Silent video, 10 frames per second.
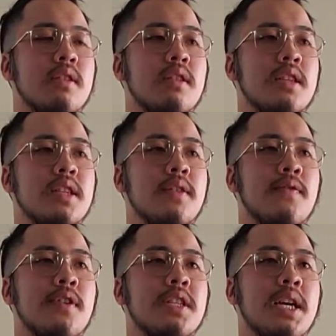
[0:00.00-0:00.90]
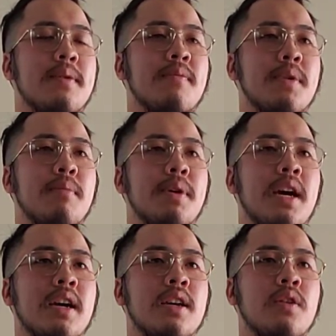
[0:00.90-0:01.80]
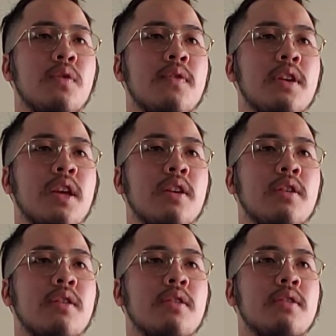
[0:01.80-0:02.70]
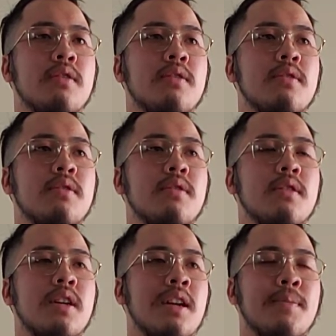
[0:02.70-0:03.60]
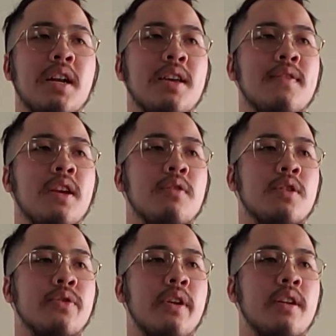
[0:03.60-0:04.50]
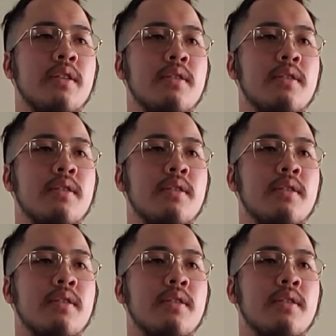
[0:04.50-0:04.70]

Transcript: This is the first time I've been back in over a year, and I'm not even here to train.